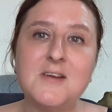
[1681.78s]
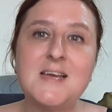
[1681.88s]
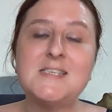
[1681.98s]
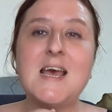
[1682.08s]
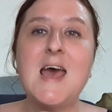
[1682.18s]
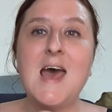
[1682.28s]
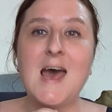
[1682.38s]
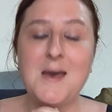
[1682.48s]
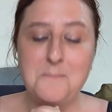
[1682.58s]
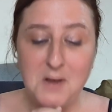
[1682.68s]
it,
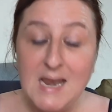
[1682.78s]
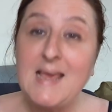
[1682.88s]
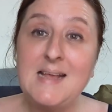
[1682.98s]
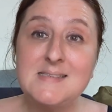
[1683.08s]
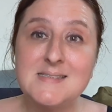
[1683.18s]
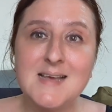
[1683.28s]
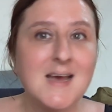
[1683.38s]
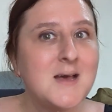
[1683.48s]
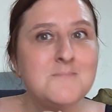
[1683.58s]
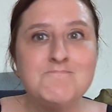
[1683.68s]
and please
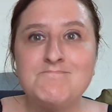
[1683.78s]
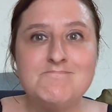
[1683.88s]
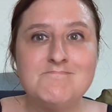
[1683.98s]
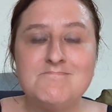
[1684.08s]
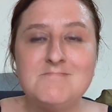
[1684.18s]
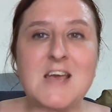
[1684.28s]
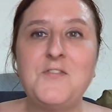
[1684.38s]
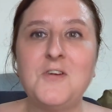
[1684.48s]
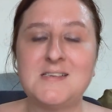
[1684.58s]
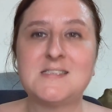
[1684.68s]

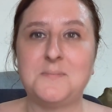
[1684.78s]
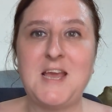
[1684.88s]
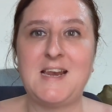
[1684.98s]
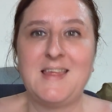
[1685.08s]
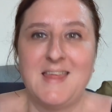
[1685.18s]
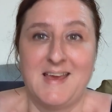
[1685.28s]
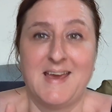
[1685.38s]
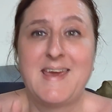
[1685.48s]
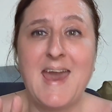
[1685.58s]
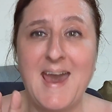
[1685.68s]
never ask me anything
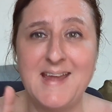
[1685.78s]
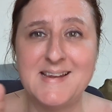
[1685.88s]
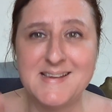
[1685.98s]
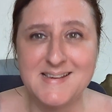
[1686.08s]
again.